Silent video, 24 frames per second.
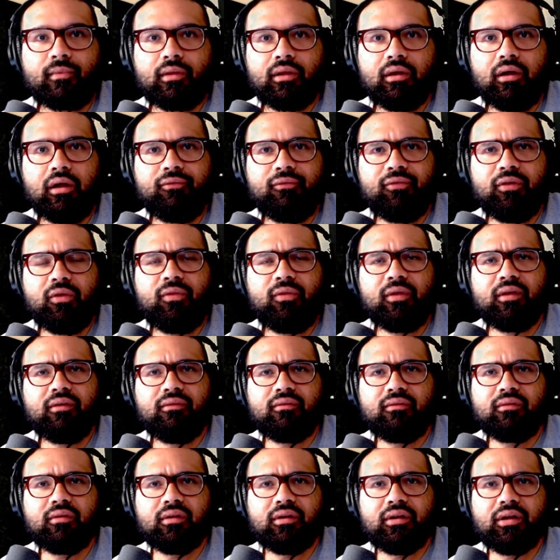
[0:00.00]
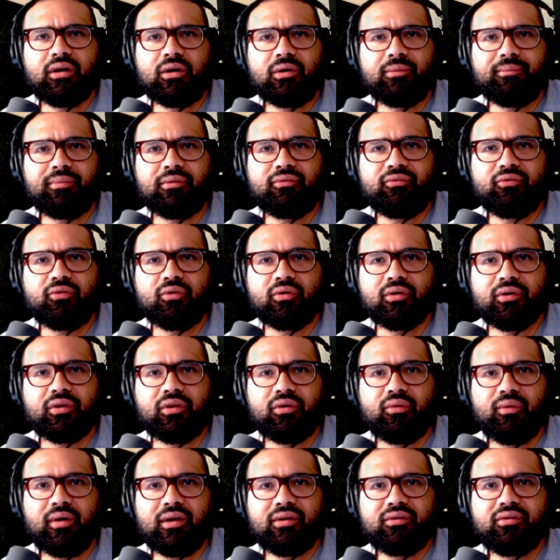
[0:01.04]
A few things to know before
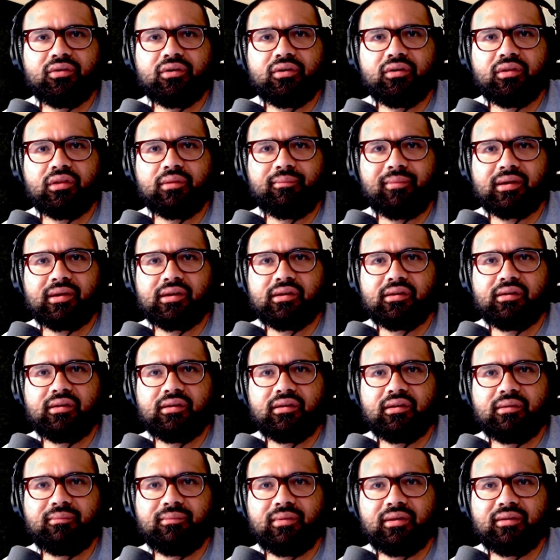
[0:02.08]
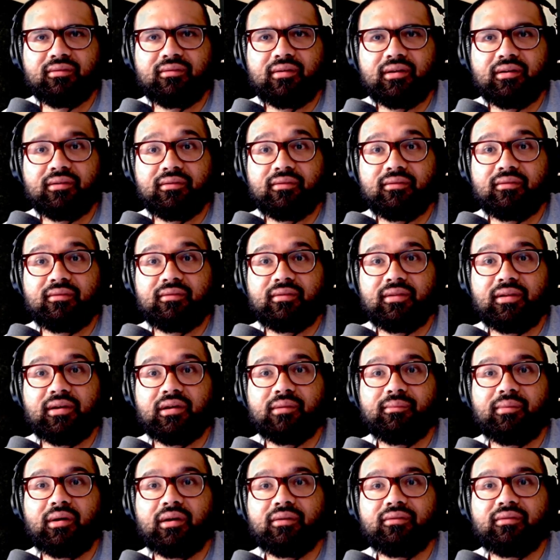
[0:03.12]
you enter. The Mega King can be assigned as a Slayer
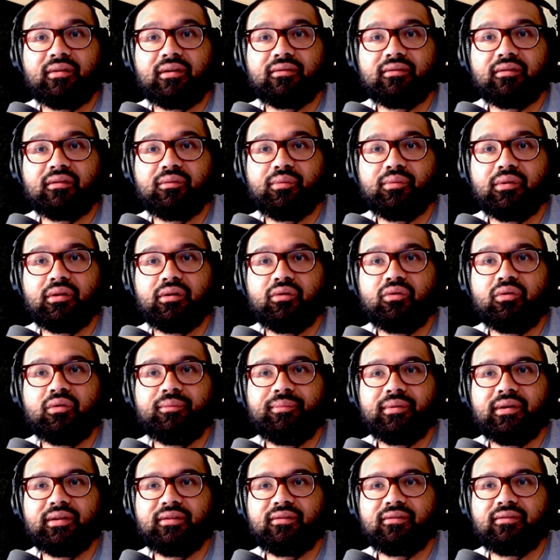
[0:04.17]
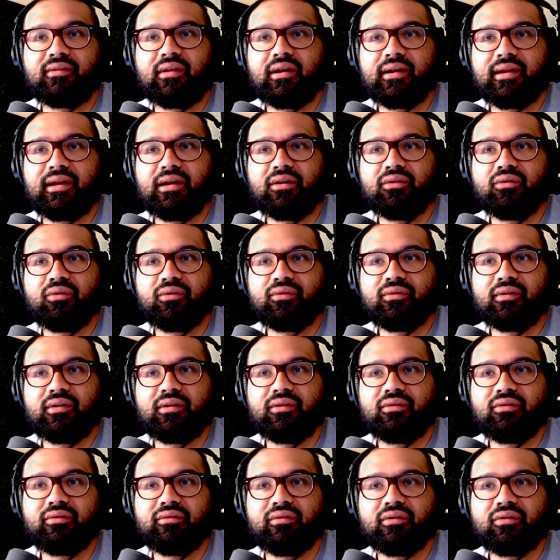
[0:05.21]
boss task. That's pretty cool, but it does not count towards any
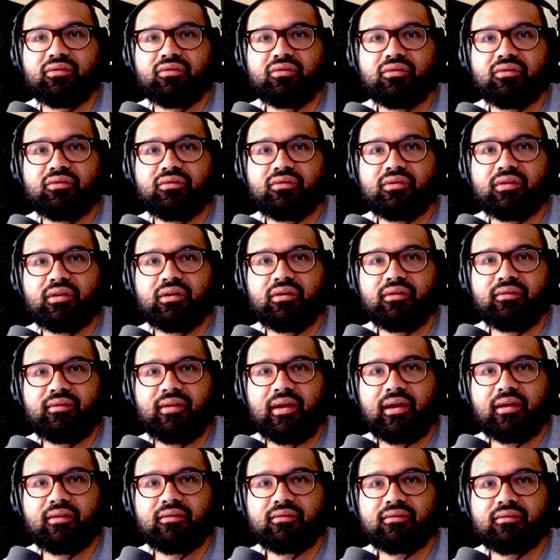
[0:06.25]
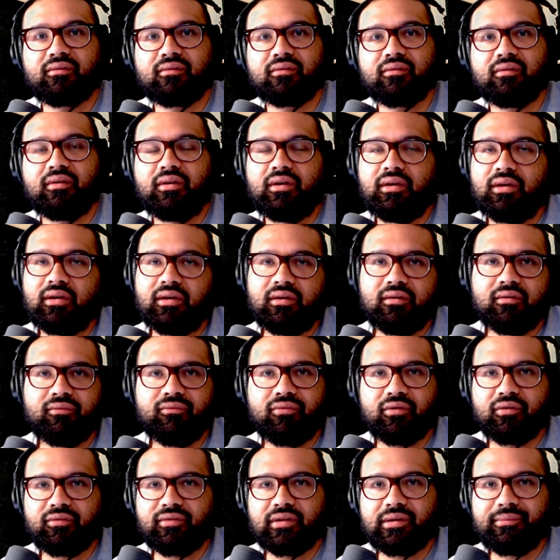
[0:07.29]
traditional Slayer tasks.
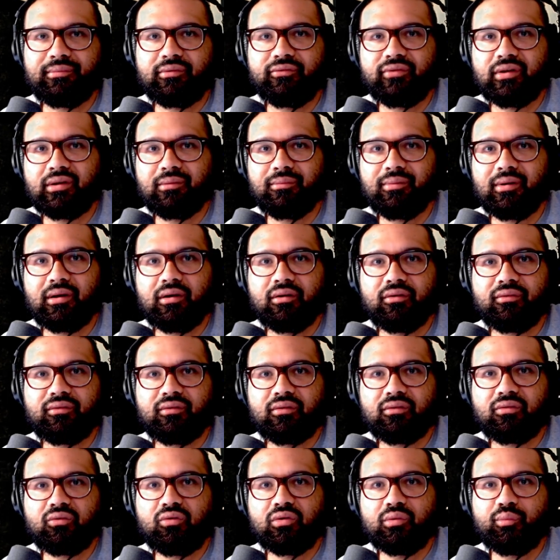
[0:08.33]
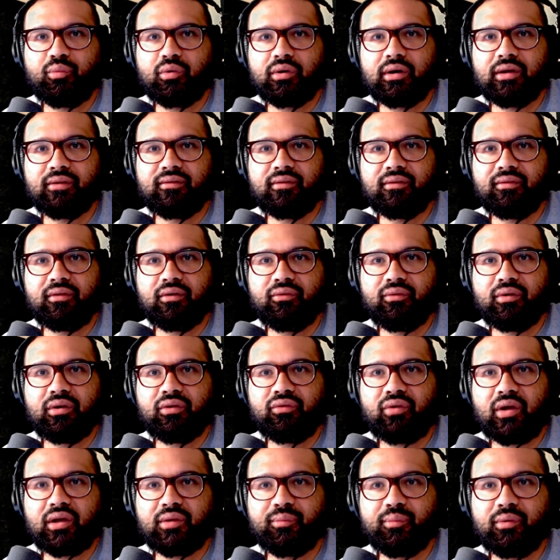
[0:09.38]
For example, vampires. A scoreboard outside the arena
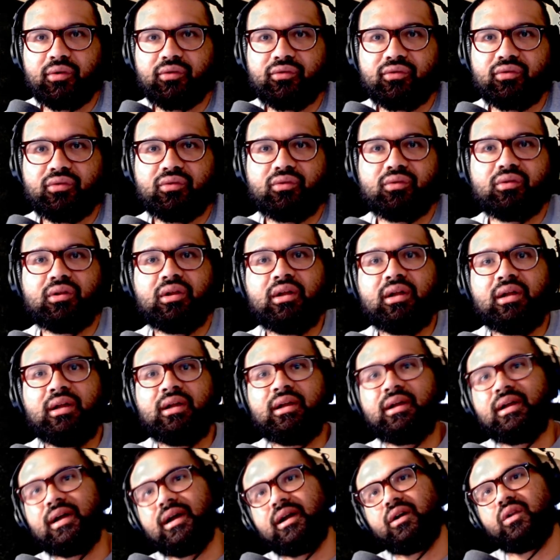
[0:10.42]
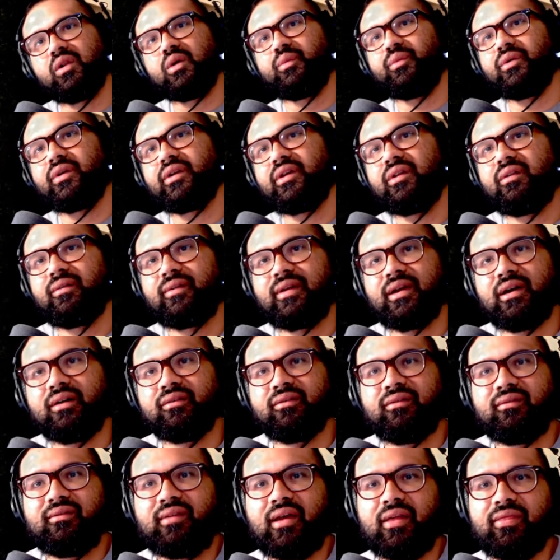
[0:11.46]
tracks personal and global kill
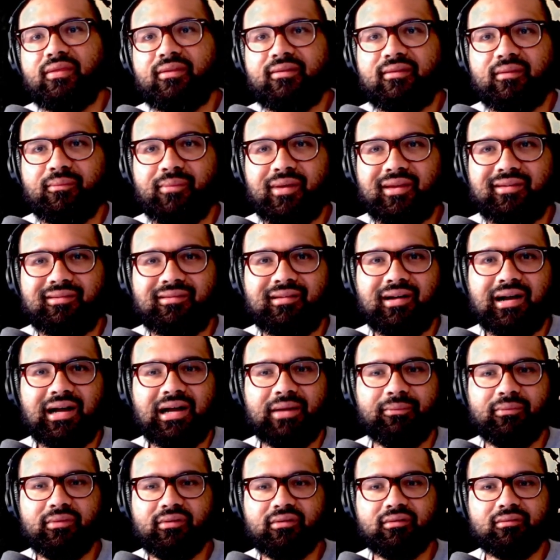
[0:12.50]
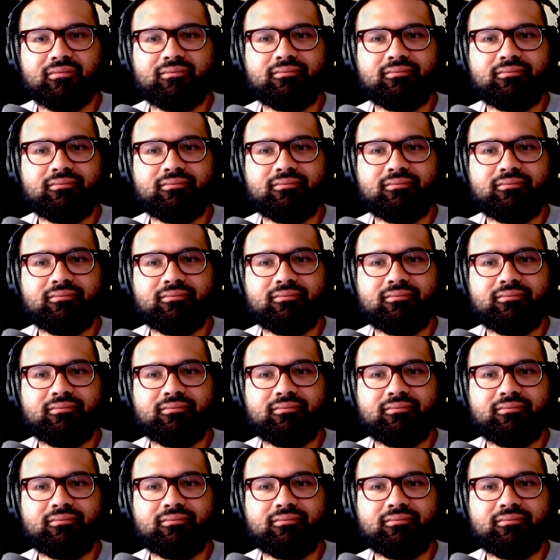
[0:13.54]
counts, deaths, and best times.